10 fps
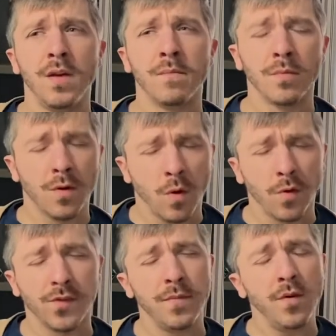but
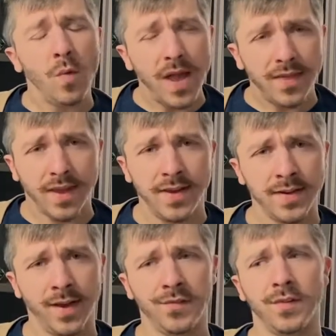records them in the way that he
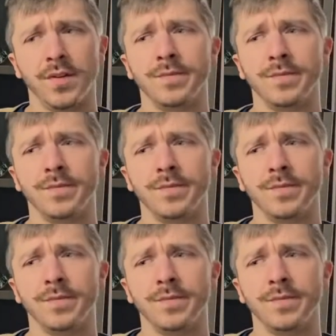does.